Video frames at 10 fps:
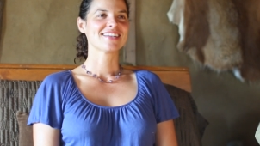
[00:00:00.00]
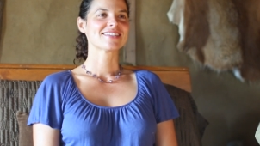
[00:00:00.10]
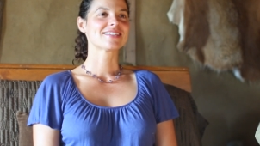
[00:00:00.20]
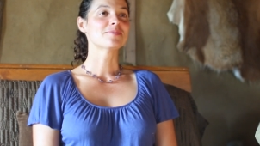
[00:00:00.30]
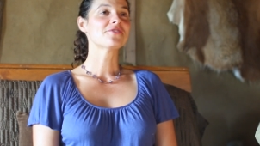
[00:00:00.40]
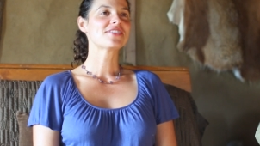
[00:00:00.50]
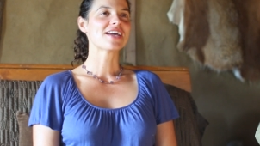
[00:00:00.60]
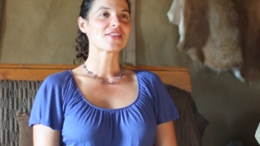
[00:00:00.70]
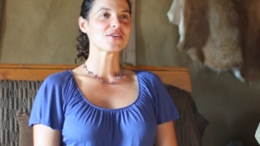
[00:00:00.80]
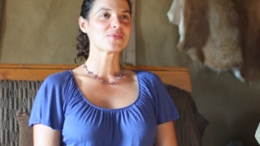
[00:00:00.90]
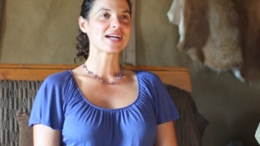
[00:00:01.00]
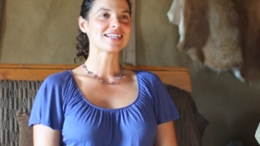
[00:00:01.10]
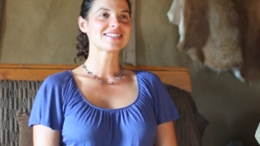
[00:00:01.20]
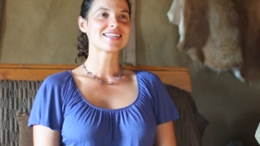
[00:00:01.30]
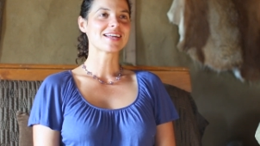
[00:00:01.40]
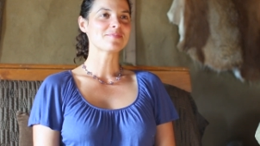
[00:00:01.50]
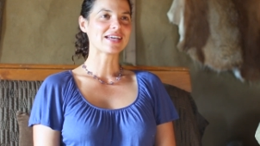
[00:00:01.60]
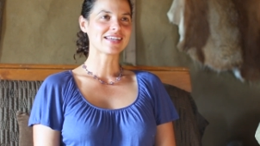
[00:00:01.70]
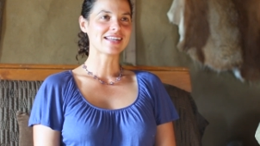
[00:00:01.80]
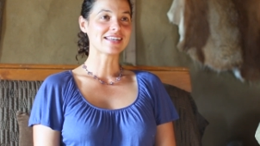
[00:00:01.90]
Some of the other ways that I
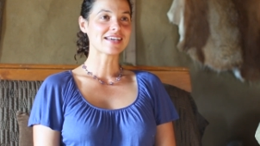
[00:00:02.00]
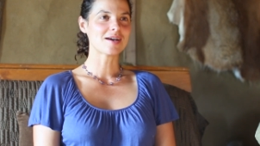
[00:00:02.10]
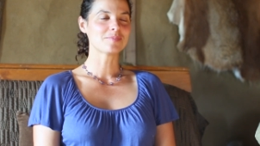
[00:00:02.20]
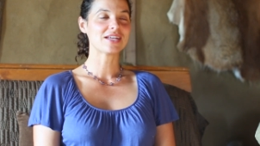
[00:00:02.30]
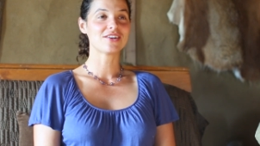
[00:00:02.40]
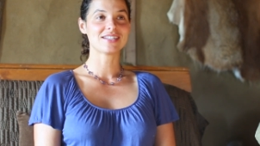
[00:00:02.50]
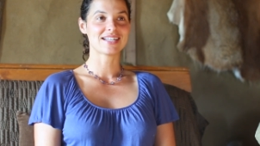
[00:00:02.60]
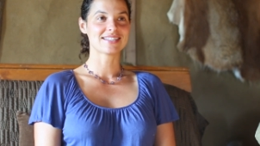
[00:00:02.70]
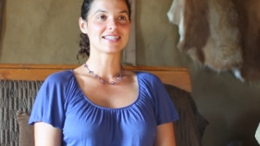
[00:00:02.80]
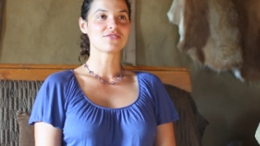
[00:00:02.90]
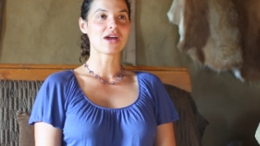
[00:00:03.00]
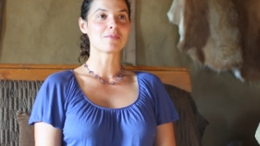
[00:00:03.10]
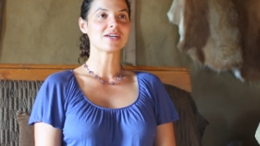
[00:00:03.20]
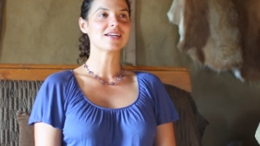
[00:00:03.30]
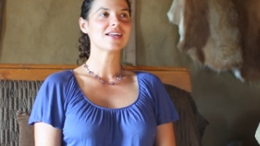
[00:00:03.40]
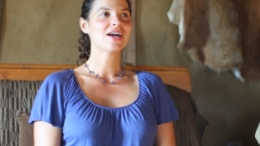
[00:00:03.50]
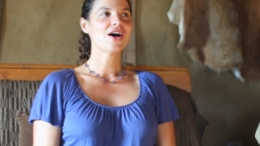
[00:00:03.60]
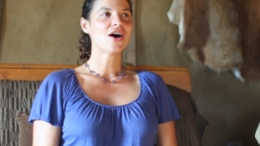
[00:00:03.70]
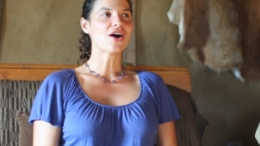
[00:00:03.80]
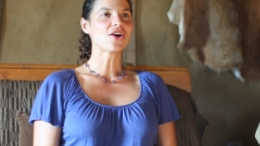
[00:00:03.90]
make an income here at Dancing Rabbit
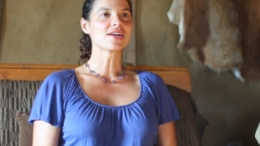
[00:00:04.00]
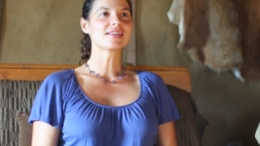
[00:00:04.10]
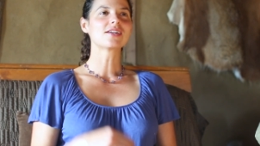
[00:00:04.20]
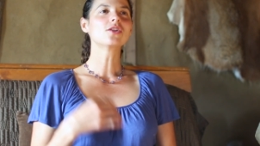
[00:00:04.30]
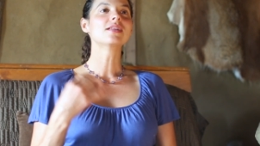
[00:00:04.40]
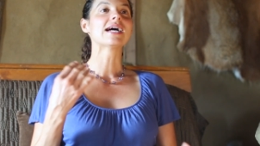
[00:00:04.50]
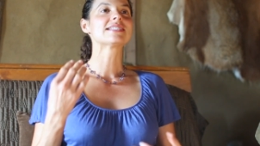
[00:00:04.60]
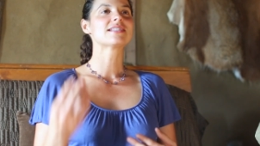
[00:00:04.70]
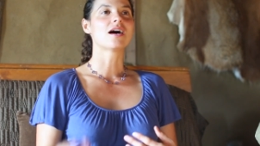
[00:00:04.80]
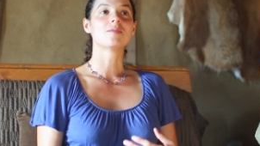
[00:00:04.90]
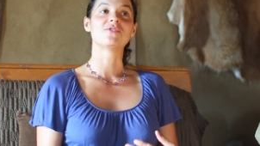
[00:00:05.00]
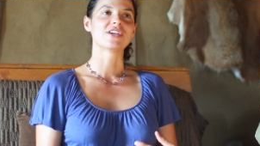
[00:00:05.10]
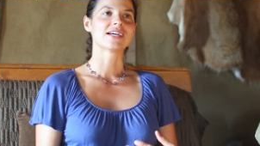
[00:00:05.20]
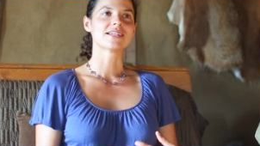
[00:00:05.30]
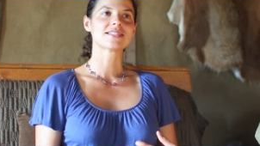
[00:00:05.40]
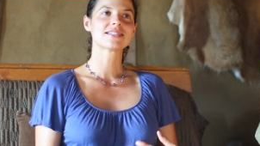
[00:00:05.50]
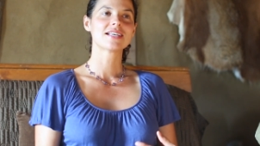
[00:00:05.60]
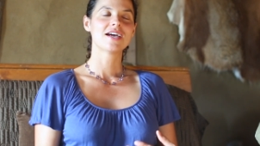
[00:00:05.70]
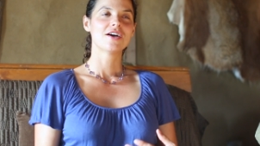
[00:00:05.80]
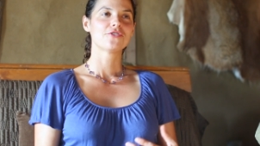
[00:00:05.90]
are a little less obvious.
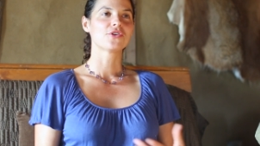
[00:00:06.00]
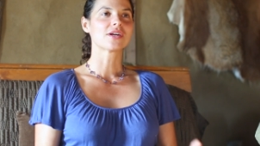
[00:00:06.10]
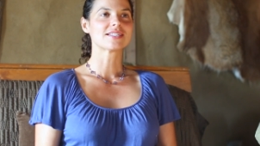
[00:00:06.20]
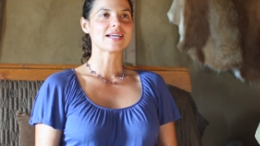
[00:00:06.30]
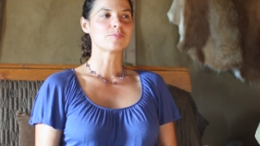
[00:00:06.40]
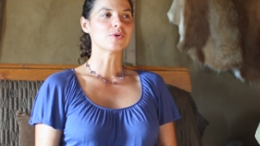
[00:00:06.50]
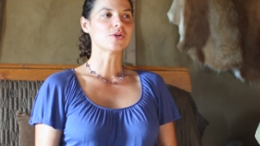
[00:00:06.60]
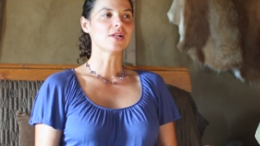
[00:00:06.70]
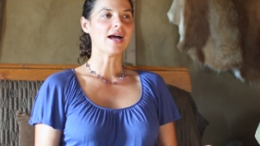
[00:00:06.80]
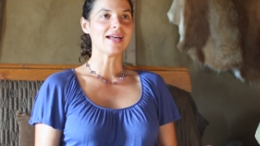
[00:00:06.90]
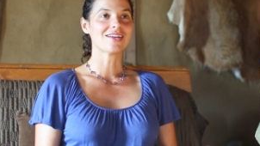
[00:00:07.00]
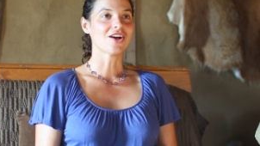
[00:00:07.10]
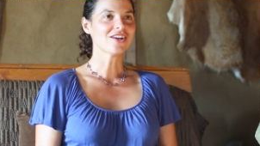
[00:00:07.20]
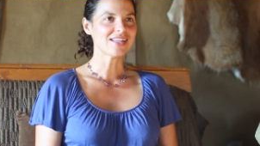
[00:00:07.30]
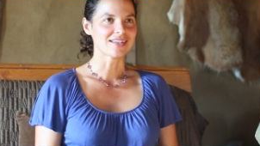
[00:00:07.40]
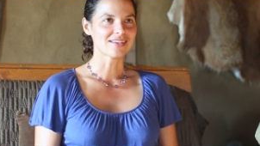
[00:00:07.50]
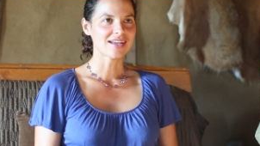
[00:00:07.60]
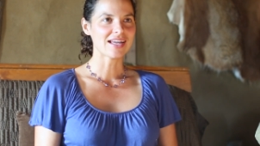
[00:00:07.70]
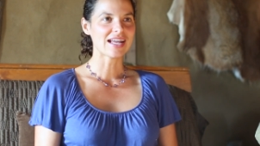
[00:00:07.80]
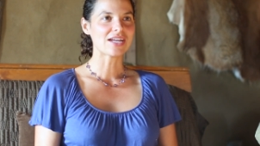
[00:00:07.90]
For example, I garden
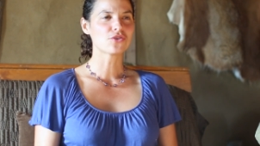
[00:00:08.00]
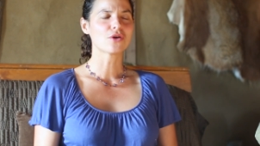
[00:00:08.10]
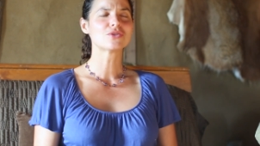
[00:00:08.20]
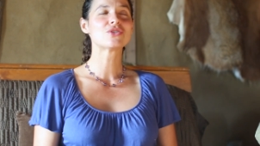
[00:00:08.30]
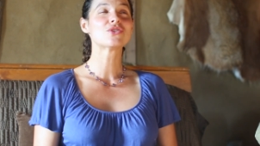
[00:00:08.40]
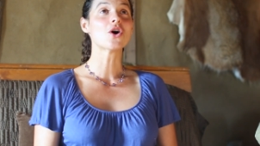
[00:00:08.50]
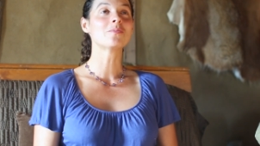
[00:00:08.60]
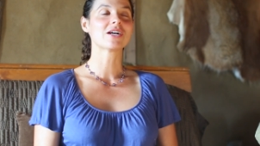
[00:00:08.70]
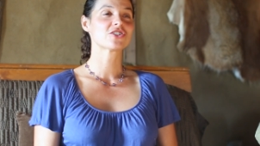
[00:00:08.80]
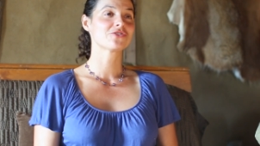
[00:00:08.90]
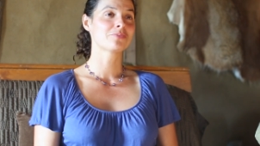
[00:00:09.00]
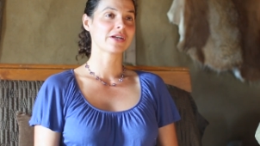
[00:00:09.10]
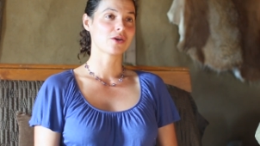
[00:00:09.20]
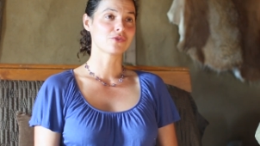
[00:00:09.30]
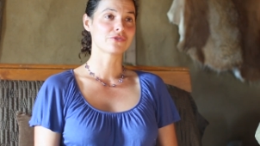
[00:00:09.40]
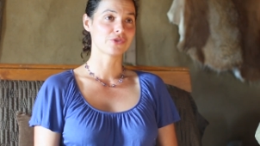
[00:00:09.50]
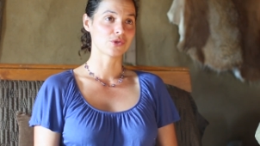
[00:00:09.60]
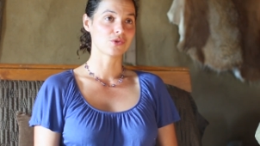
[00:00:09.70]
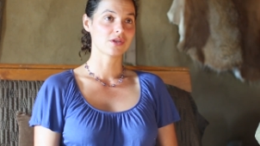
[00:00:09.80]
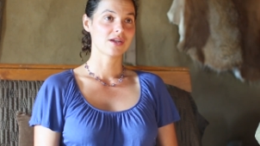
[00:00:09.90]
and I grow so much of my own
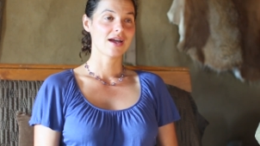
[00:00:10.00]
food.